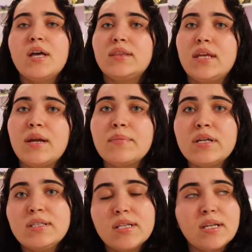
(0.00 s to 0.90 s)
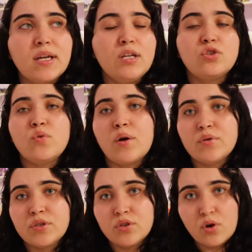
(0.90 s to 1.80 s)
Then I'm gonna dedicate 2
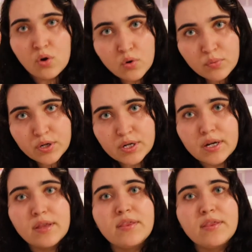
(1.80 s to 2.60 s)
hours to homework.